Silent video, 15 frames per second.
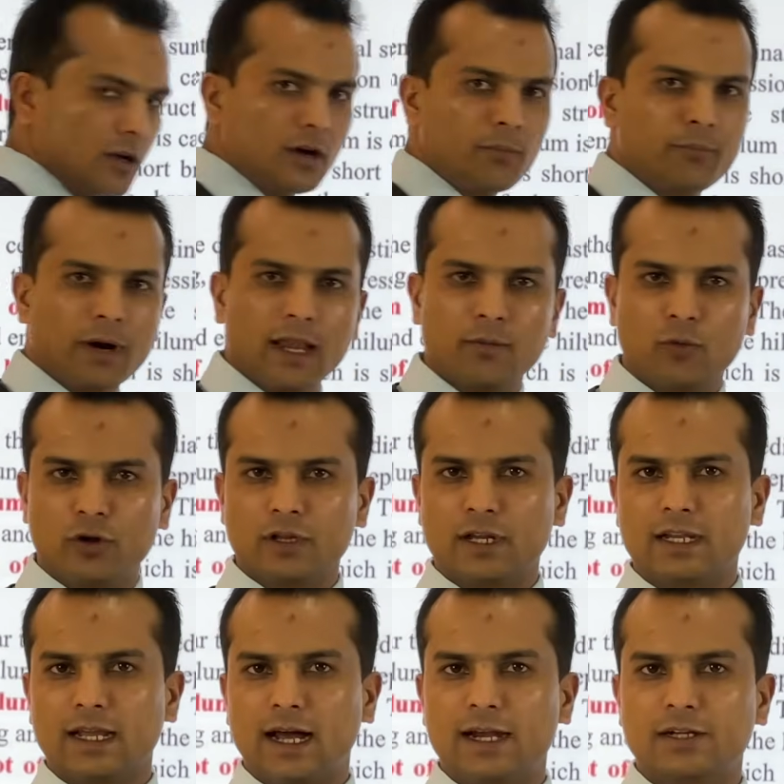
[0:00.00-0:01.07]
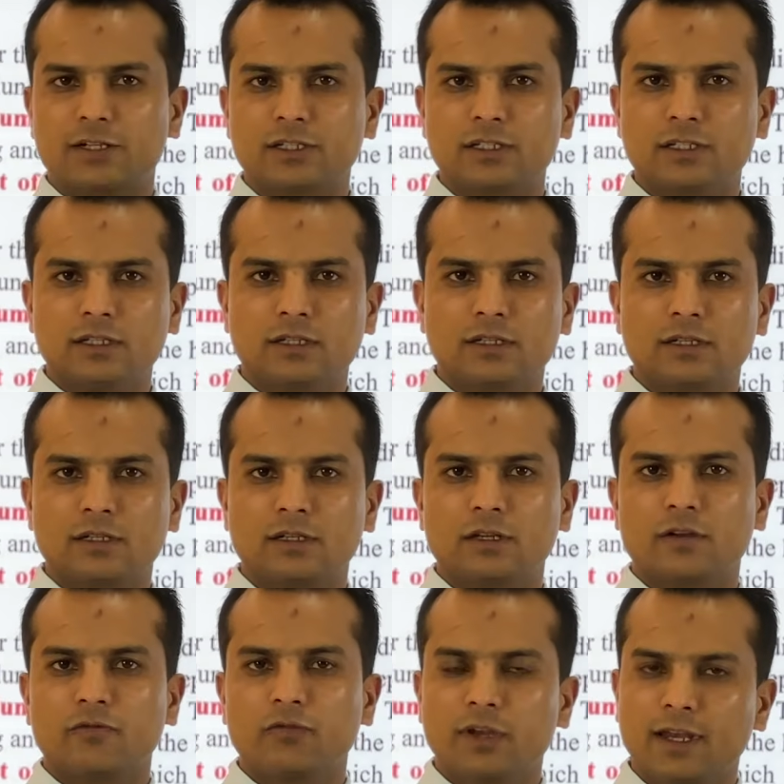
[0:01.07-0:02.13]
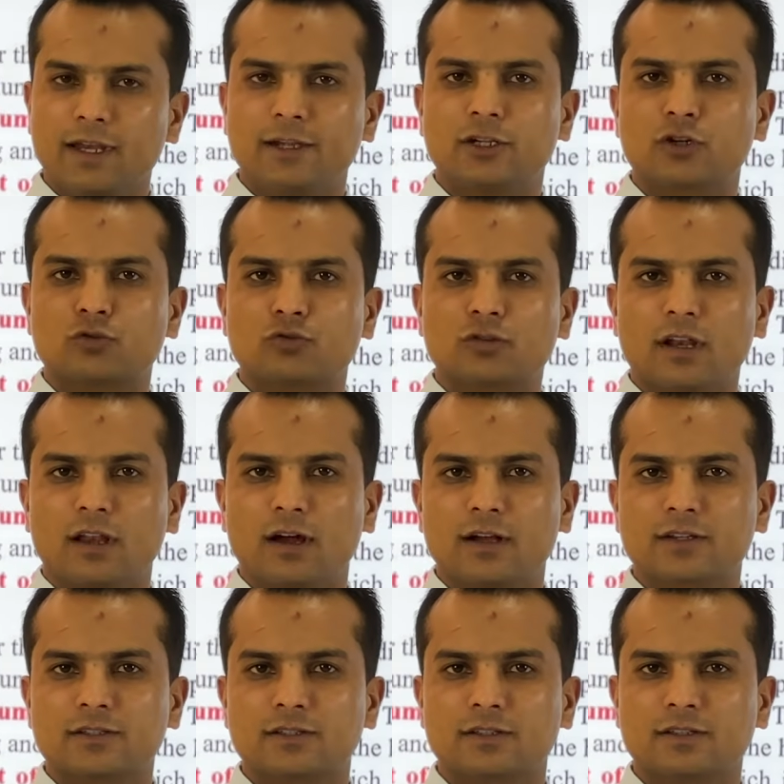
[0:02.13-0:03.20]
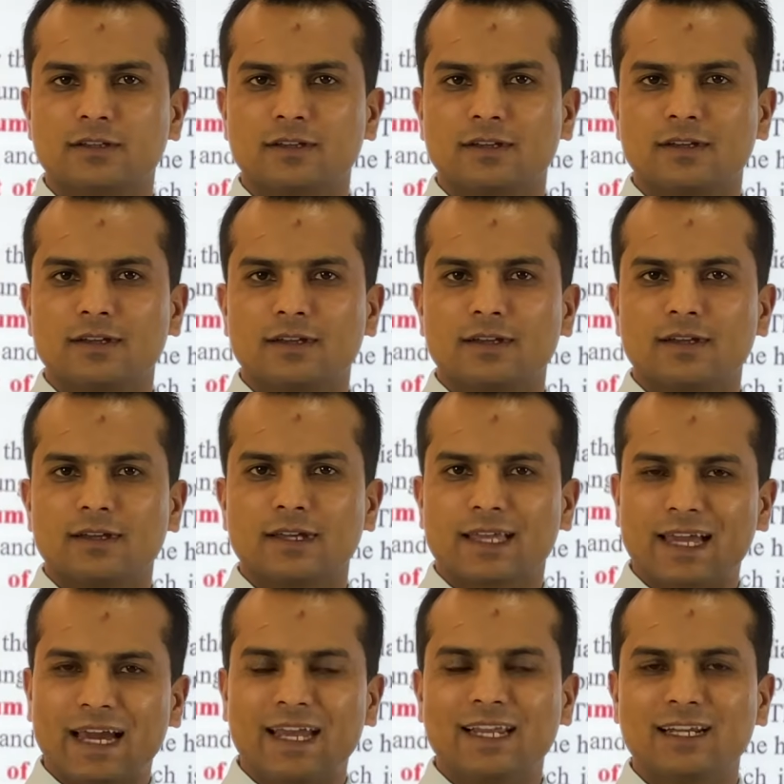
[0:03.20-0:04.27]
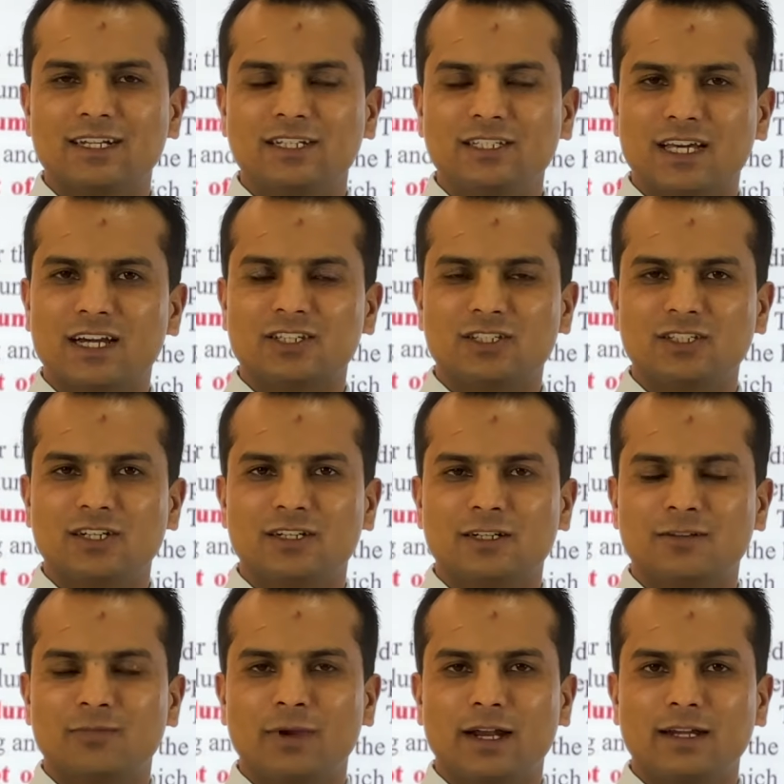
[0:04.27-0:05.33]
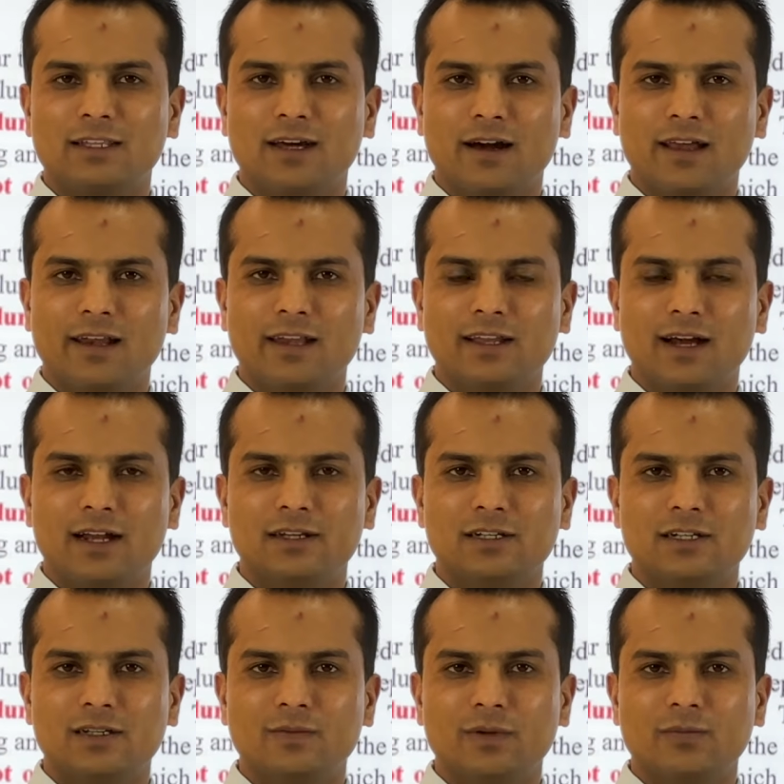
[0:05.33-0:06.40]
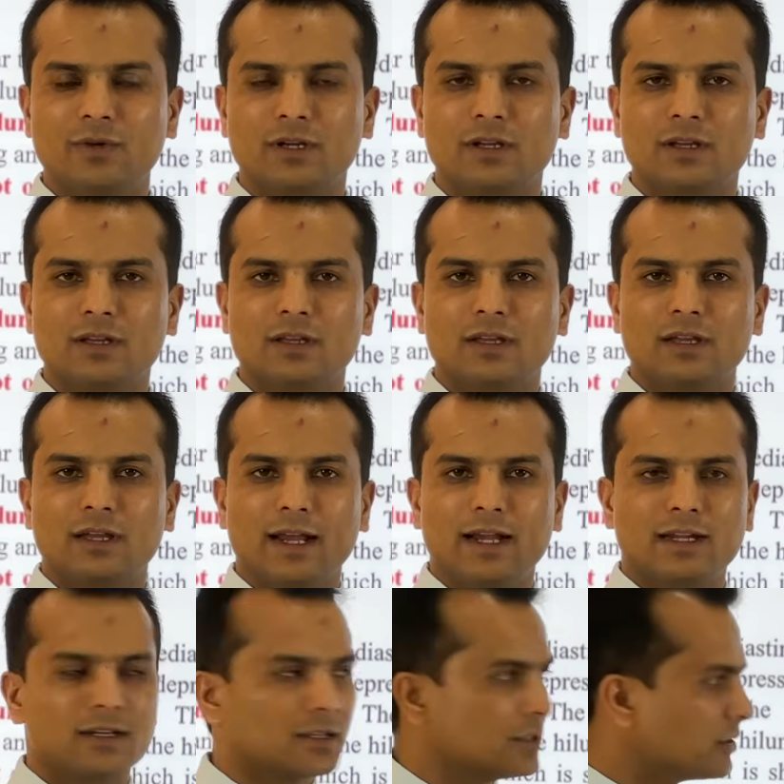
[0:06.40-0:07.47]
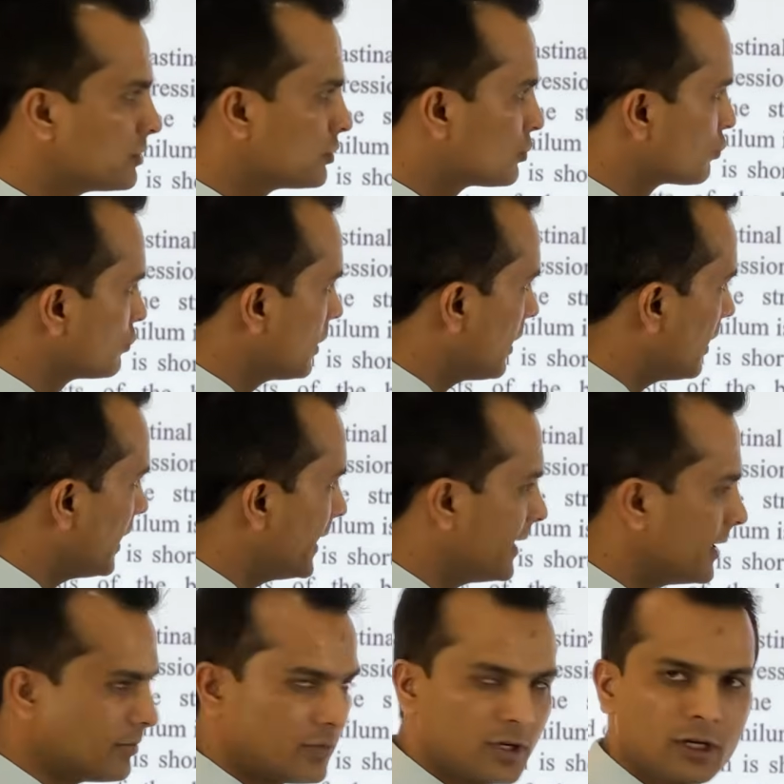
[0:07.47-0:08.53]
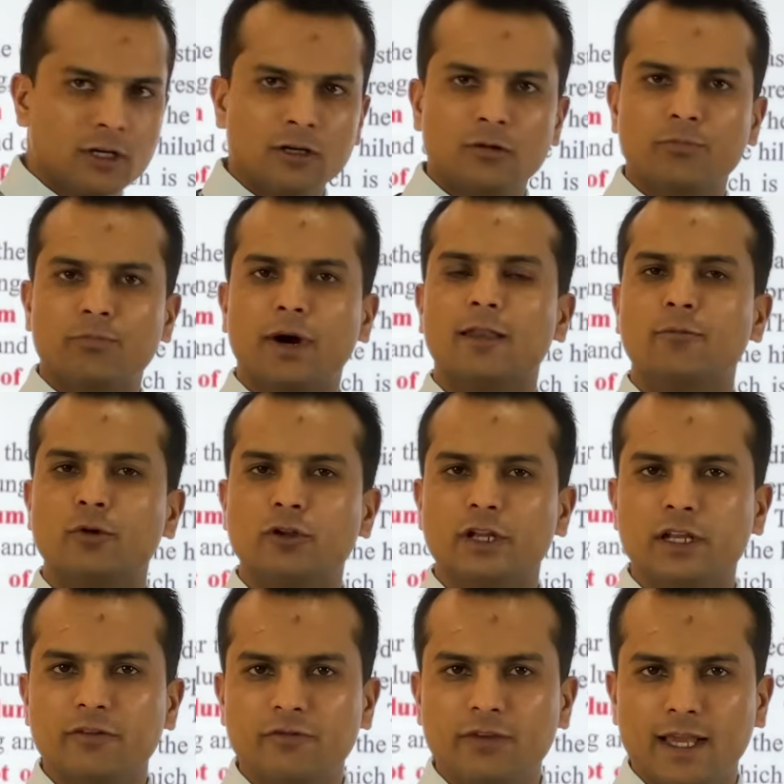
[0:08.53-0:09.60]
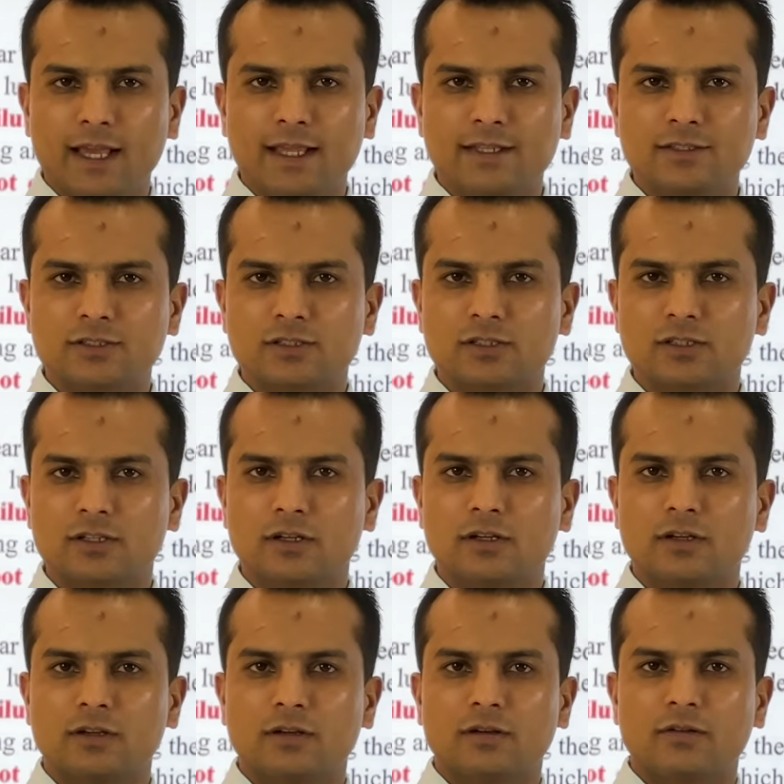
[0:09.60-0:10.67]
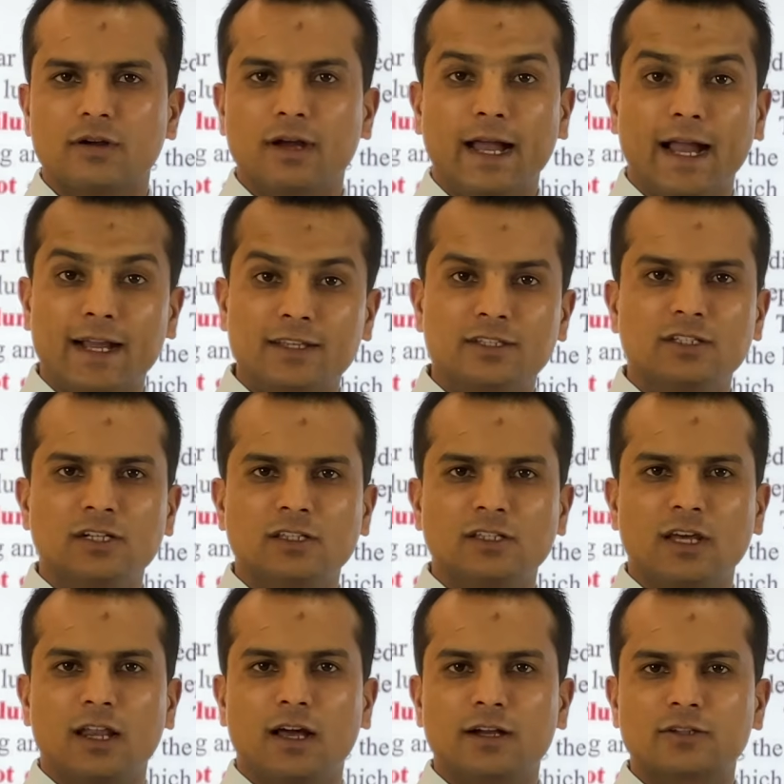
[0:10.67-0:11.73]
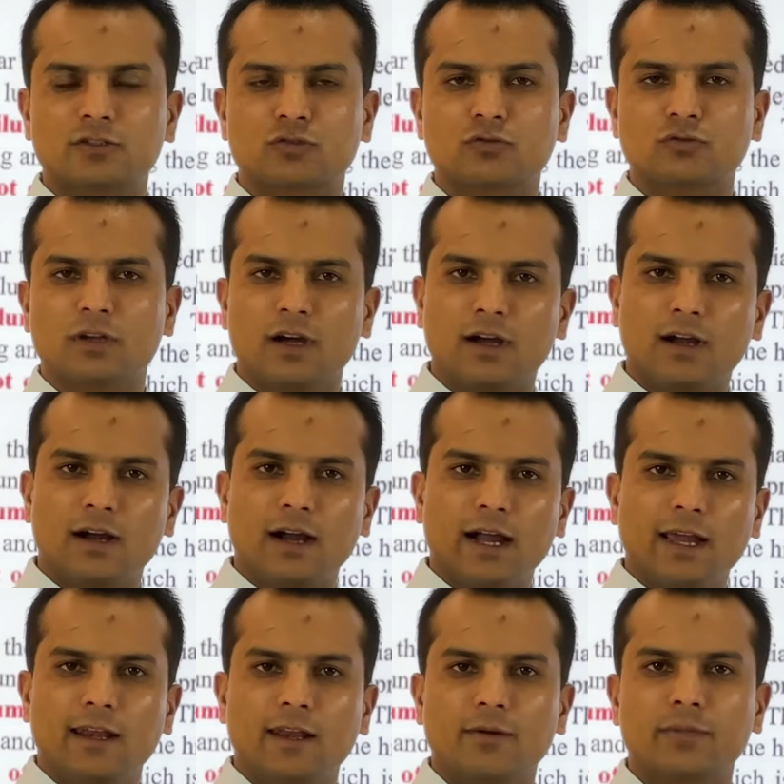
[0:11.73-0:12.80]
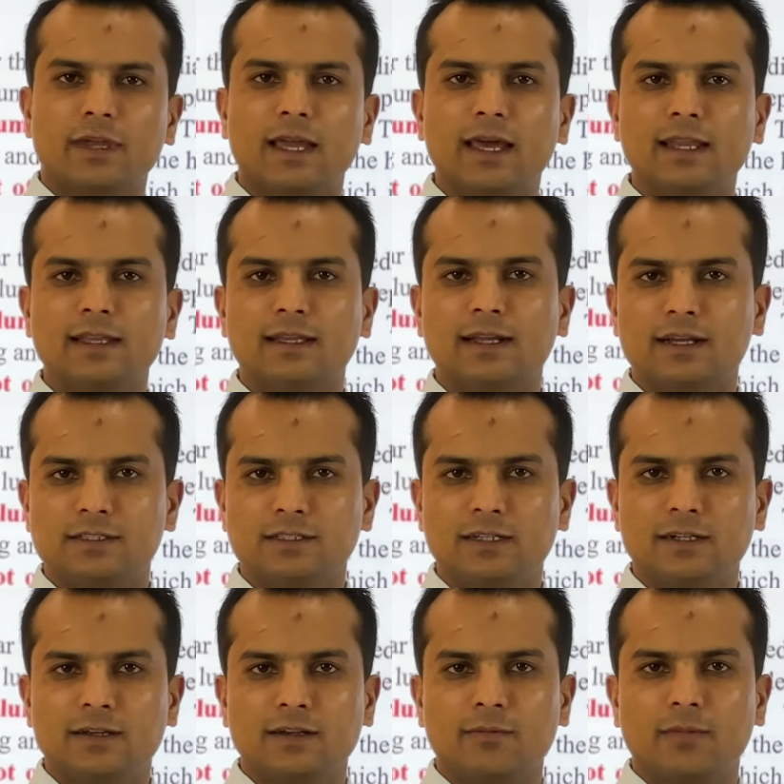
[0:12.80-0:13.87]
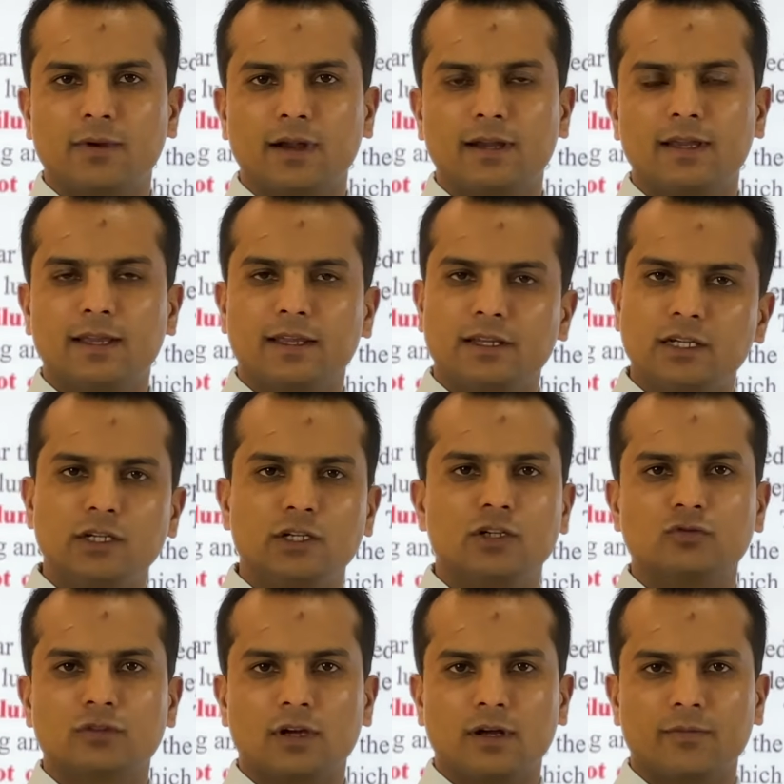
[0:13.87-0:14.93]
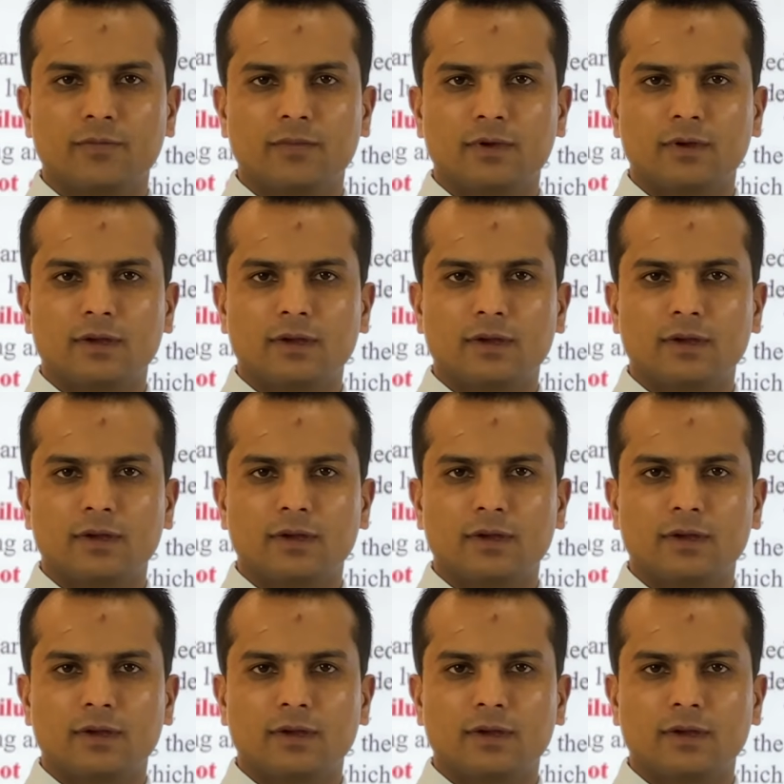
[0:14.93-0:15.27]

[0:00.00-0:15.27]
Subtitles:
Pulmonary artery will enter to the lungs carrying deoxygenated blood, the only artery, remember, and through the hilum. Pulmonary veins exit the lungs through the hilum carrying oxygenated blood into the